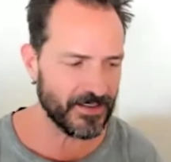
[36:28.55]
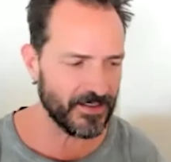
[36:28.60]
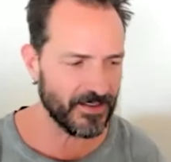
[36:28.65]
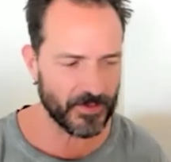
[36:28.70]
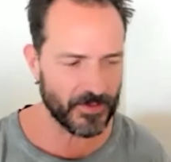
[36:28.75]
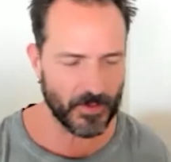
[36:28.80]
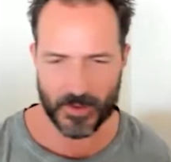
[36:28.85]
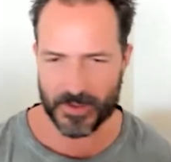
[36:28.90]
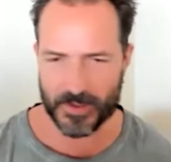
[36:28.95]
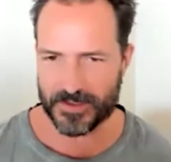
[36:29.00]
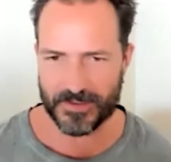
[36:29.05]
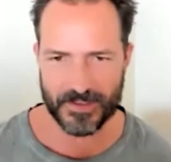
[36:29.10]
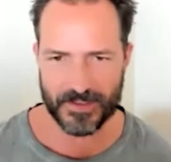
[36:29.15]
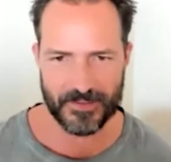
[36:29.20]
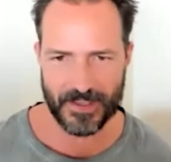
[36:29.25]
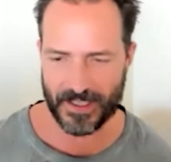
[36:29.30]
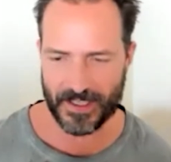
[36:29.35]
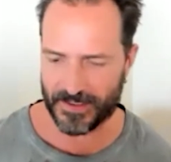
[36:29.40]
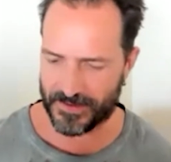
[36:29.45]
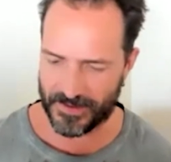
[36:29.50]
and of course the
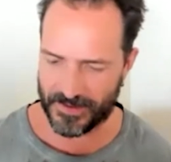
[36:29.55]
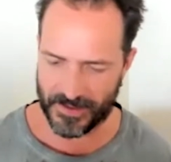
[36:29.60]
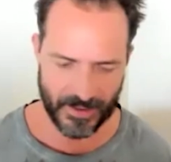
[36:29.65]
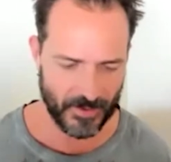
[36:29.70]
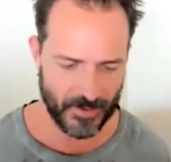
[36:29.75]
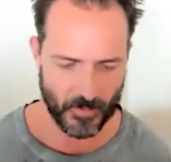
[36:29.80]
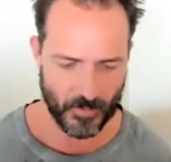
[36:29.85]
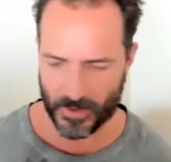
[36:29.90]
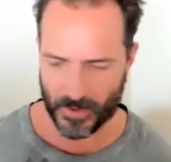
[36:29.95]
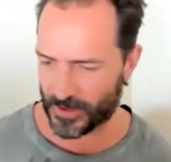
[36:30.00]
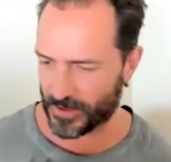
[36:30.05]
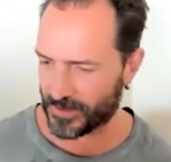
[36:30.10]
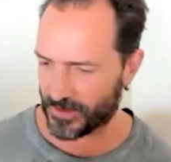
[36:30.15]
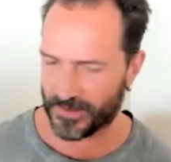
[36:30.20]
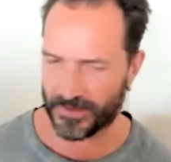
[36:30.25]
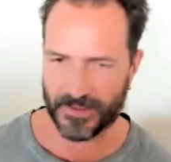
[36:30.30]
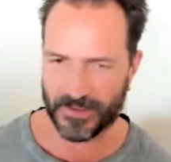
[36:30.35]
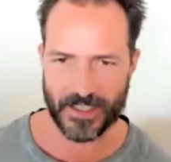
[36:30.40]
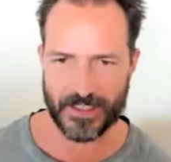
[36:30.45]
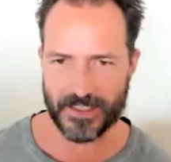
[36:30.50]
things didn't work
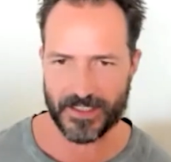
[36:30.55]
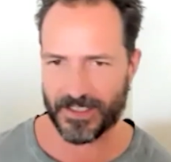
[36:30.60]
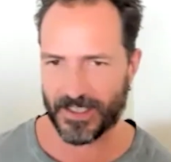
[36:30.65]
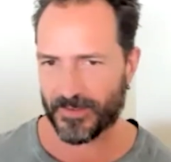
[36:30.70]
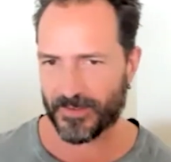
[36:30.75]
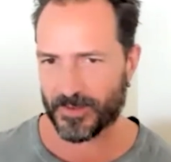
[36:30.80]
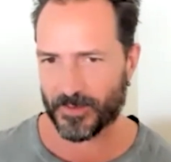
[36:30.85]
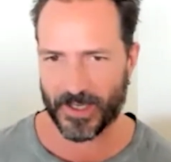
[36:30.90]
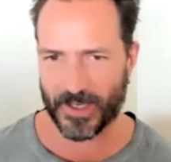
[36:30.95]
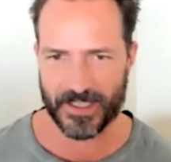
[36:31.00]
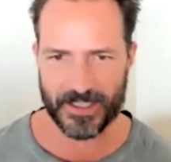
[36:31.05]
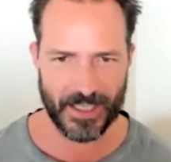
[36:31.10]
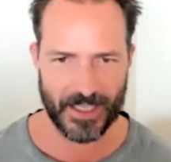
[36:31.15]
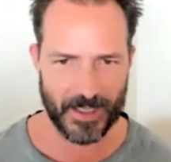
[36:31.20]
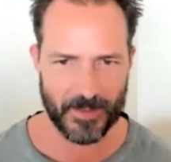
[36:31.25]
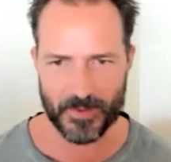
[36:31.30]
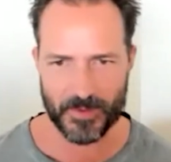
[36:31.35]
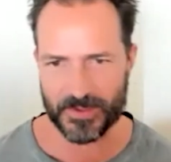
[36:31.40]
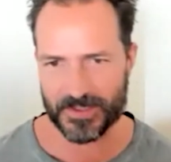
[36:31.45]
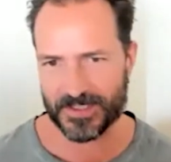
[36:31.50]
and I didn't have the right
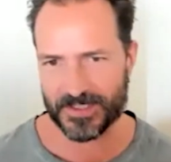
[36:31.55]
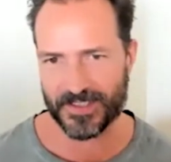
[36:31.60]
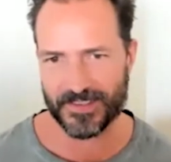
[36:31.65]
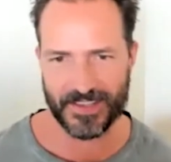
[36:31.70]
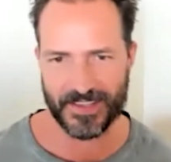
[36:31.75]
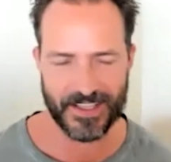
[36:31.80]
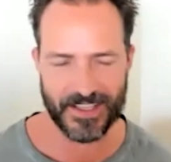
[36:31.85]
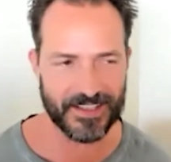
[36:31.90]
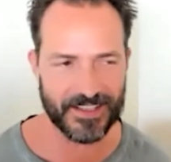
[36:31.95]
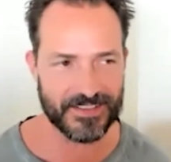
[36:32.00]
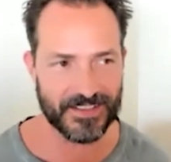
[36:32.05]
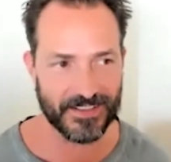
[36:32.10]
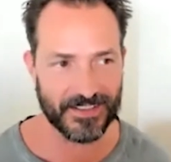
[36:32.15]
cables and the things.